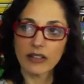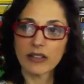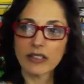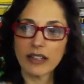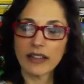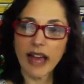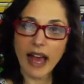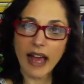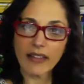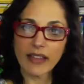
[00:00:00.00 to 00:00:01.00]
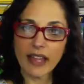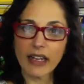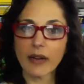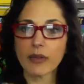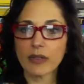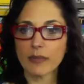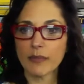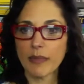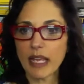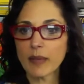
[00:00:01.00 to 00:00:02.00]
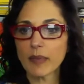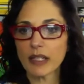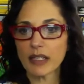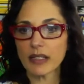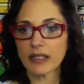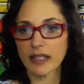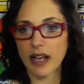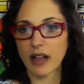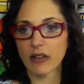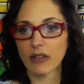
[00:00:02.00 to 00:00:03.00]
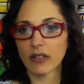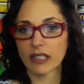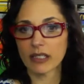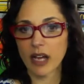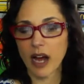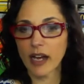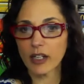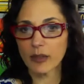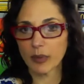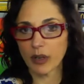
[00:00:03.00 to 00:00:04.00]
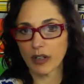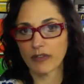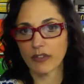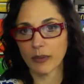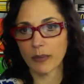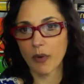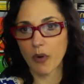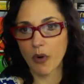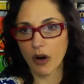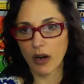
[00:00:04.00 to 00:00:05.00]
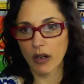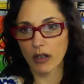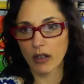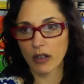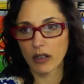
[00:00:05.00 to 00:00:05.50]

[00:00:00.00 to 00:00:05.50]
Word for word: did that, then I would maybe sell the entire book for more,